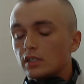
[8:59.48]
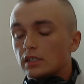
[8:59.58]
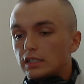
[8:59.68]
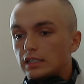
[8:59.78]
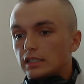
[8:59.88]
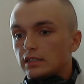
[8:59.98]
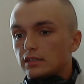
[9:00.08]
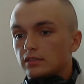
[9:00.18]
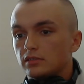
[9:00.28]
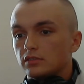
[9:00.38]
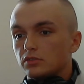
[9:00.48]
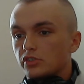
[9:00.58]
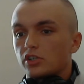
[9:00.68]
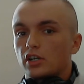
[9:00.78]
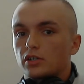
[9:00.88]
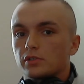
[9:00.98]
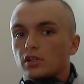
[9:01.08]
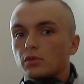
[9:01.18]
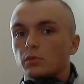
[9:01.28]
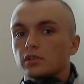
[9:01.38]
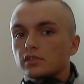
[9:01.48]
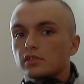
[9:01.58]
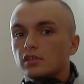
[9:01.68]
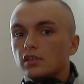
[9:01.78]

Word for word: uh, just talked to us all at once